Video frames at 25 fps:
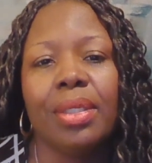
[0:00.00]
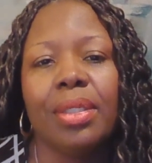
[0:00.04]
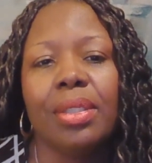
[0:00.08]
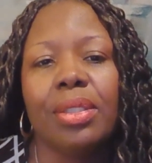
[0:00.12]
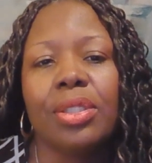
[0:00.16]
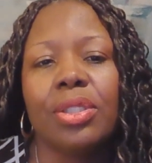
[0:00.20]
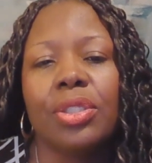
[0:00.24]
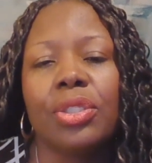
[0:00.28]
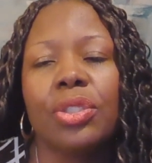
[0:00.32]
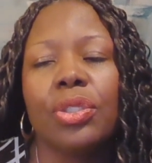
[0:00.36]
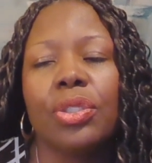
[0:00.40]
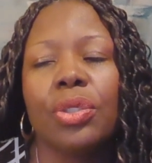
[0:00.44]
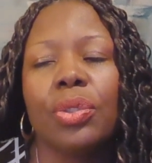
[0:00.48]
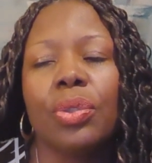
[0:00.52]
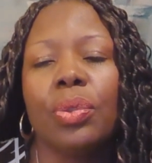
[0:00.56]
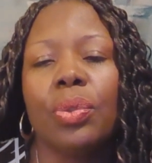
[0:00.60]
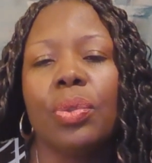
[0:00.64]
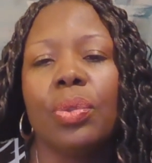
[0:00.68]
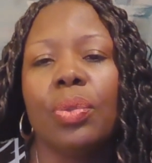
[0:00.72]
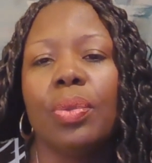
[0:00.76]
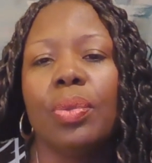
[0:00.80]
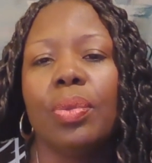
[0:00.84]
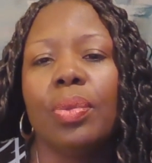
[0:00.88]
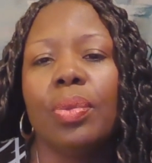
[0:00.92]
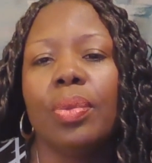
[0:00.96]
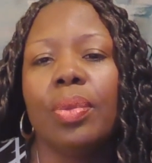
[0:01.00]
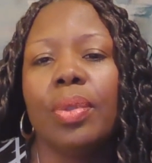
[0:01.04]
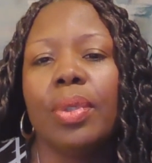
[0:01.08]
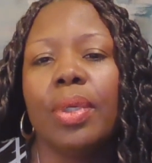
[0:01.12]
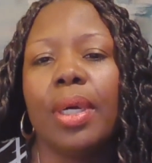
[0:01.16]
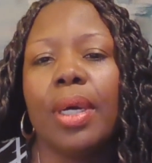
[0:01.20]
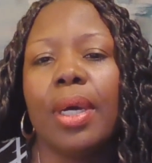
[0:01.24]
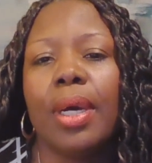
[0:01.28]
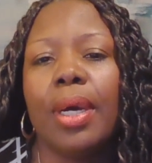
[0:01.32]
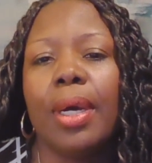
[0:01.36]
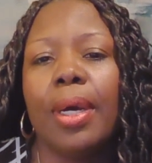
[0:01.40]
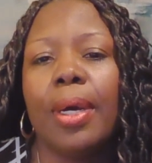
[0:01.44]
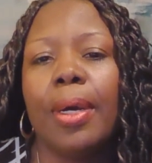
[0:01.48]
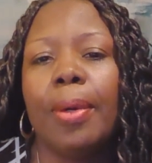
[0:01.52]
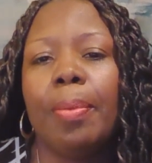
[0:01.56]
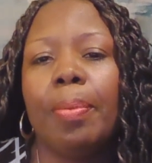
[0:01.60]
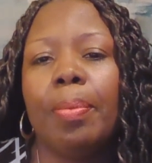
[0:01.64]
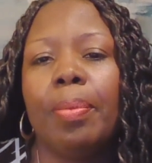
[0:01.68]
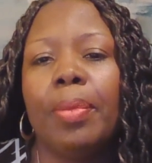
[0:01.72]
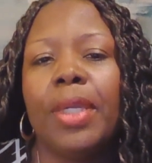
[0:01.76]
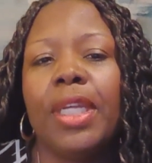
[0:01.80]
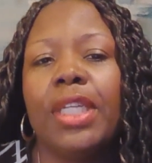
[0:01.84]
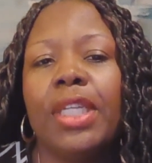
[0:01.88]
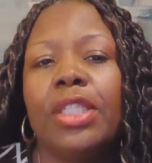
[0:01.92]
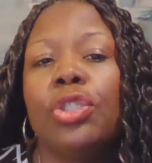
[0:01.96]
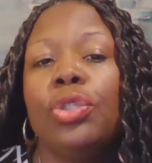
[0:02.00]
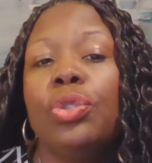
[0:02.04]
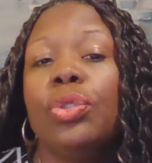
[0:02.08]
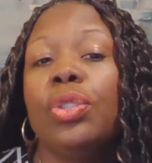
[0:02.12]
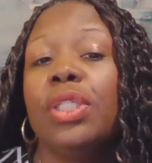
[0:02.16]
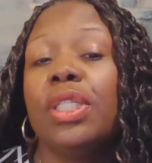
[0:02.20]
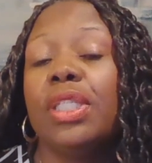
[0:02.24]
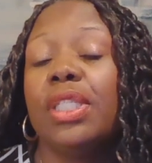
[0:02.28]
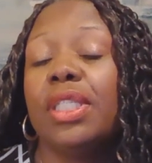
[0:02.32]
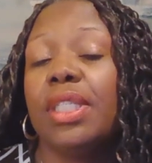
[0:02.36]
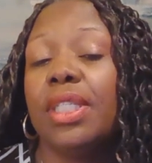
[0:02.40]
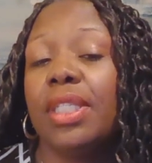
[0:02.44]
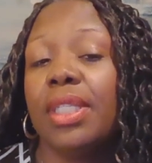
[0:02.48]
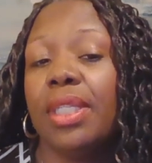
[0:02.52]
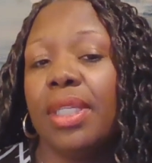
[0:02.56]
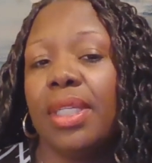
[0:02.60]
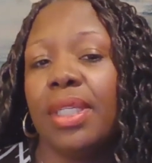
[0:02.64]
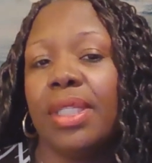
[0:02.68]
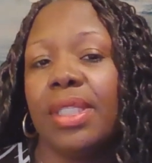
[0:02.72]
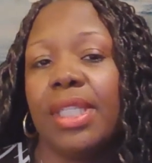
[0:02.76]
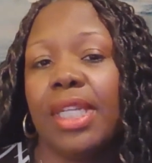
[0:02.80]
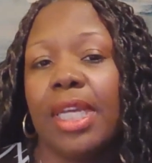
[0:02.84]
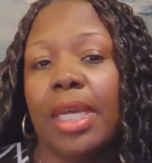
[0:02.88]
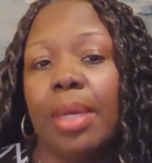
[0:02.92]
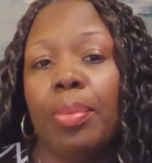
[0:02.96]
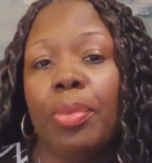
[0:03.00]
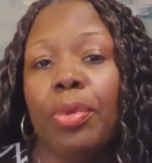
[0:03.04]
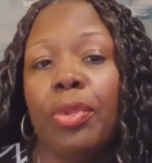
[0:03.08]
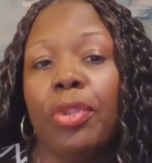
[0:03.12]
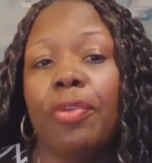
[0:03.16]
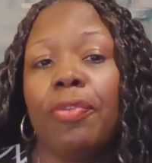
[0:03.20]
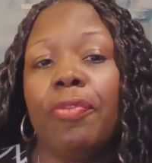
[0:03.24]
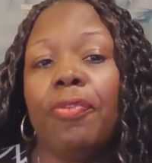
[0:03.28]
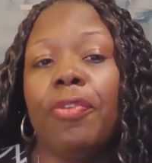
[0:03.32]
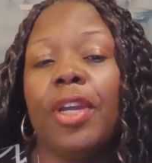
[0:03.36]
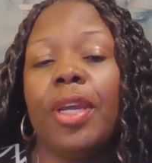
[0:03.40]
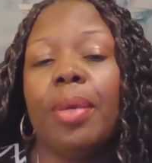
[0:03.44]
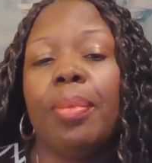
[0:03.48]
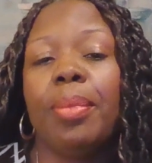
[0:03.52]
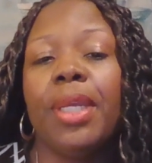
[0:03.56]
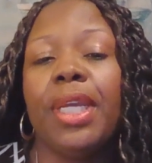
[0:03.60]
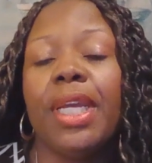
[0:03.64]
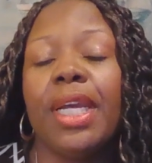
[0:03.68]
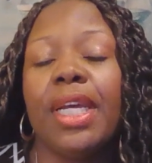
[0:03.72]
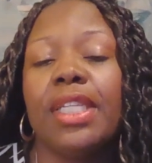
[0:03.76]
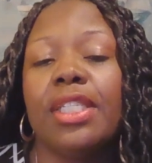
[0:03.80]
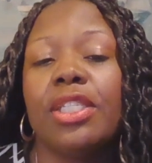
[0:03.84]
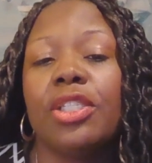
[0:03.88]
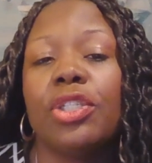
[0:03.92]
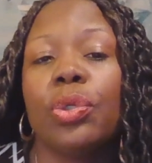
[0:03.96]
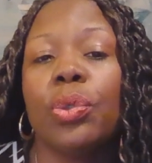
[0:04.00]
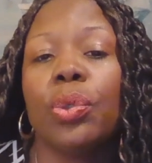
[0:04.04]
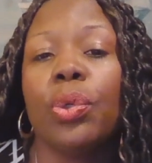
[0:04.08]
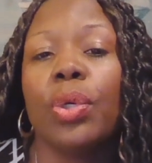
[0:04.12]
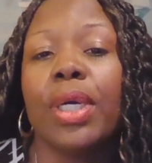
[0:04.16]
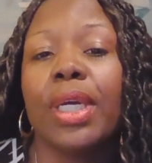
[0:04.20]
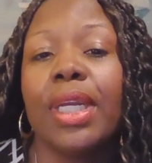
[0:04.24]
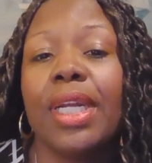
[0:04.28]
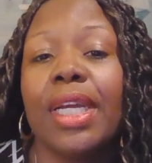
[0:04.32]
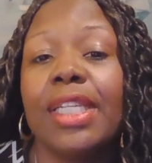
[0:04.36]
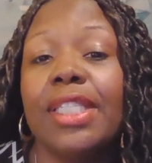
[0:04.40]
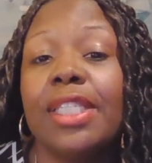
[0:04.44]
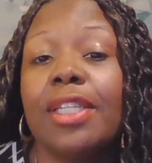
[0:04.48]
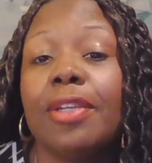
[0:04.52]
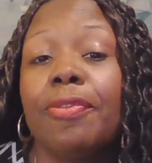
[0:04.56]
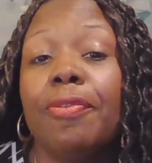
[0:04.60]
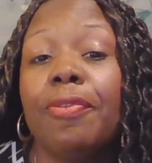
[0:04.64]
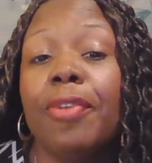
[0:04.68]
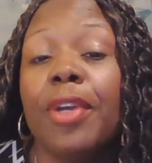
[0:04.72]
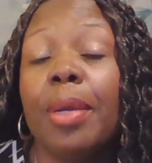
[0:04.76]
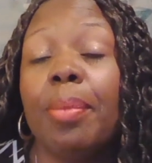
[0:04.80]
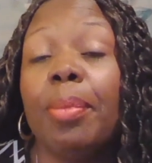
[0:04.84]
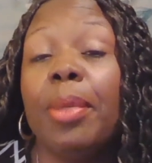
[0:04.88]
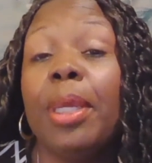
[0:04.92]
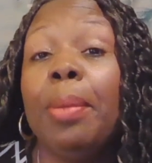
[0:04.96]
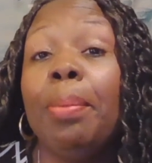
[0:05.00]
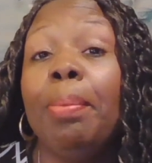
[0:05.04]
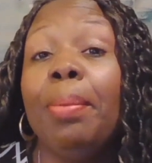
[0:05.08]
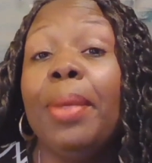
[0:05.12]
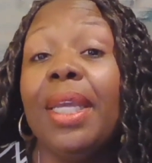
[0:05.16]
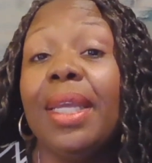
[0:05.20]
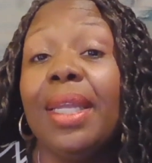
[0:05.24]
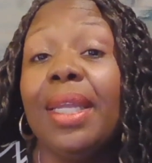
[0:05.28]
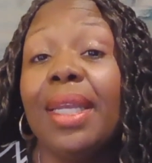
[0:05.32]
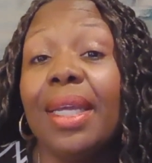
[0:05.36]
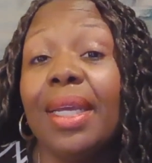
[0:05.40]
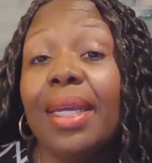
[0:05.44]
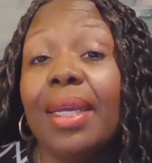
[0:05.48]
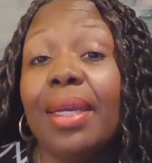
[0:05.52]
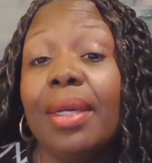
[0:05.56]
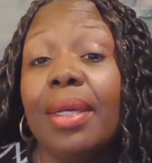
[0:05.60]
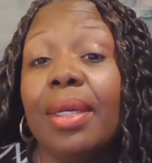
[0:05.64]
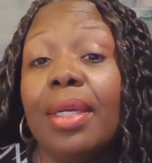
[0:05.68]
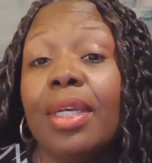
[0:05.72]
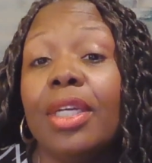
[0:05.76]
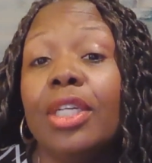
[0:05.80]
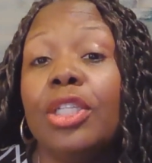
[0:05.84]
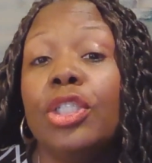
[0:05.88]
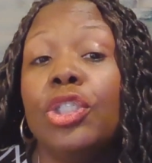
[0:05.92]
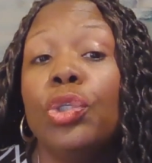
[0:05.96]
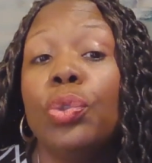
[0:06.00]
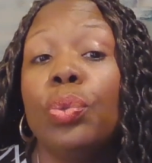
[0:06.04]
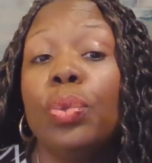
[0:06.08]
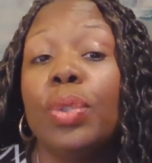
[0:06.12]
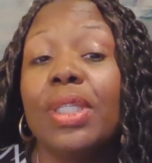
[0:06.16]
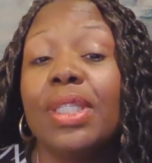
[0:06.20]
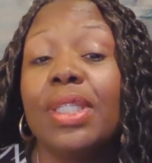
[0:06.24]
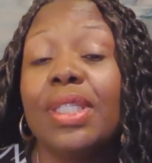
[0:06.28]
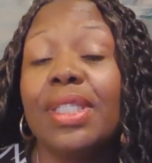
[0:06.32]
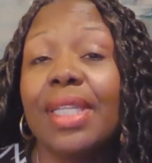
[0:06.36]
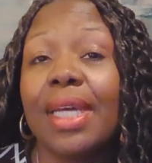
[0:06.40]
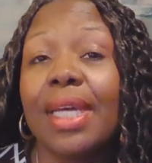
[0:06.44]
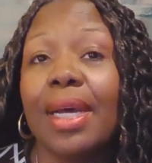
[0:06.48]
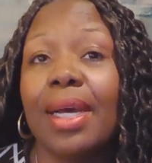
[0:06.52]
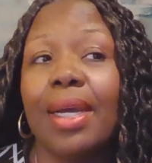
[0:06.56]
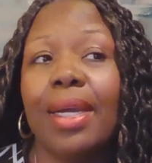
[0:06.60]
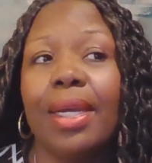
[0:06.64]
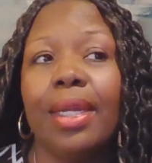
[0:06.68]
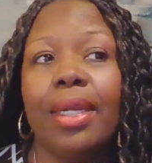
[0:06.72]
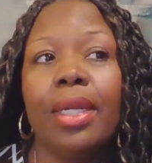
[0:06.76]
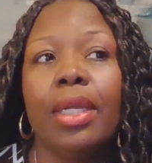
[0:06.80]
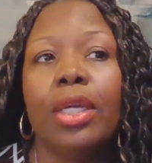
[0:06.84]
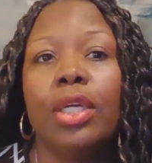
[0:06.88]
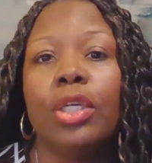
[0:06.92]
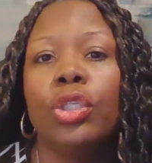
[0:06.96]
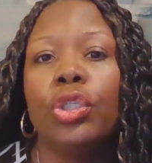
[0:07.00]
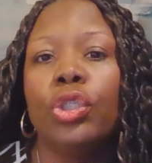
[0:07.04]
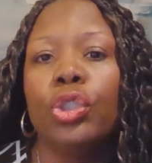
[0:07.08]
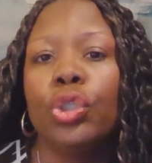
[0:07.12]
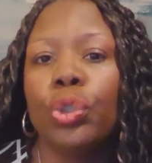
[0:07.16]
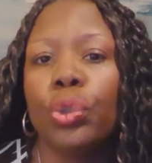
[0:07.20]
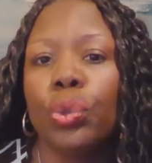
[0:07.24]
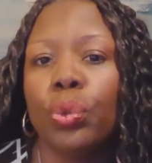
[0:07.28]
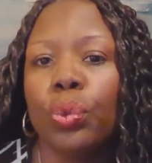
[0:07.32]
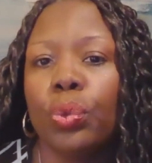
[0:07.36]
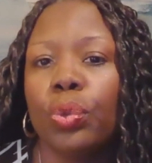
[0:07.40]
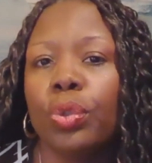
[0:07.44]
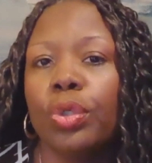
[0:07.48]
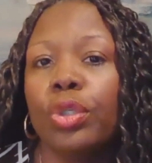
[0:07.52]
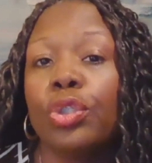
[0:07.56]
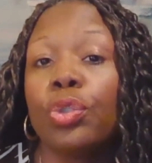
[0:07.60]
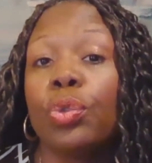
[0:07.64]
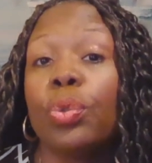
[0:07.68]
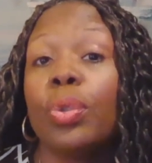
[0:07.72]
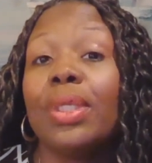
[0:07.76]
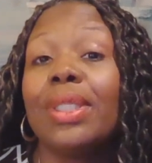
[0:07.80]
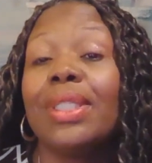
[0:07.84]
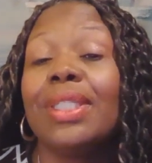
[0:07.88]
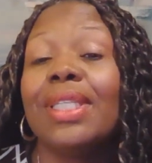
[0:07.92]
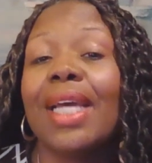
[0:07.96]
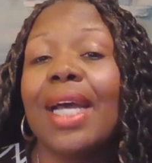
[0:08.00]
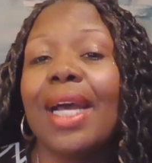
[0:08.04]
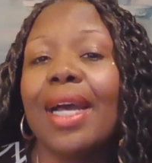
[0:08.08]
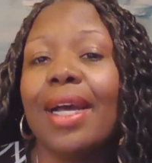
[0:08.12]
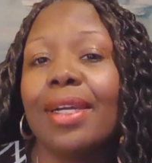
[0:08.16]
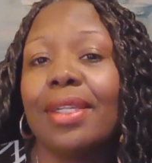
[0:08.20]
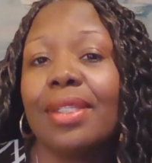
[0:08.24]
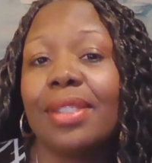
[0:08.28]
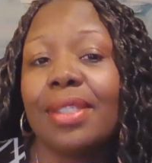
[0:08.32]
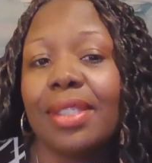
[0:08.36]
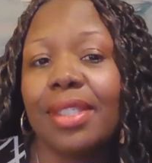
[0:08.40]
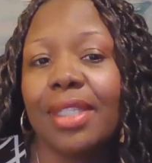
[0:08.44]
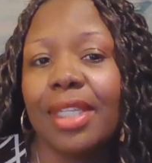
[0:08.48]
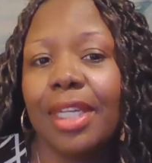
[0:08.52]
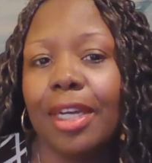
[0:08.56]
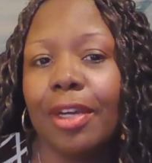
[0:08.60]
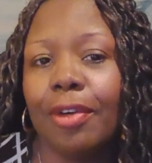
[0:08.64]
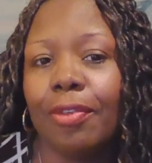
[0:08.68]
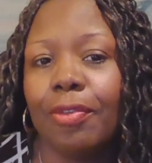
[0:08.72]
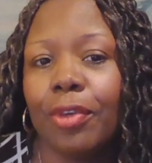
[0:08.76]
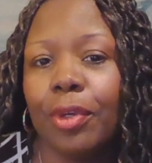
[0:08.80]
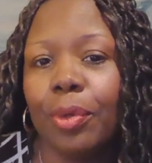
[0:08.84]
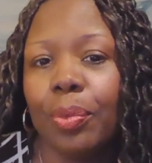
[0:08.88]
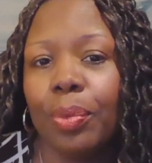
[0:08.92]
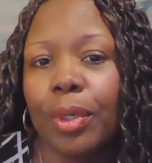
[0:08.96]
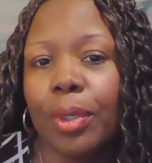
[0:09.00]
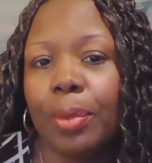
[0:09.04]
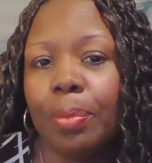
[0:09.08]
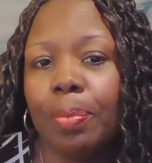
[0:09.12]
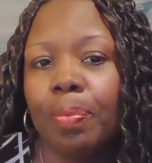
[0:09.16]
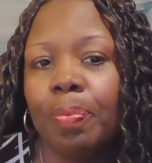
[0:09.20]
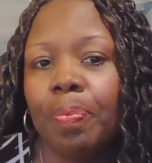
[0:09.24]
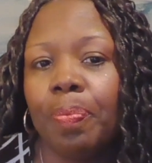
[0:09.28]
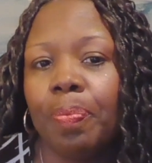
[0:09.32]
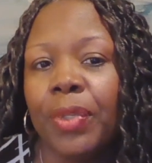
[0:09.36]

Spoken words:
So let's use this as an example. The family has to organize a family meeting to assign chores or tasks to everyone.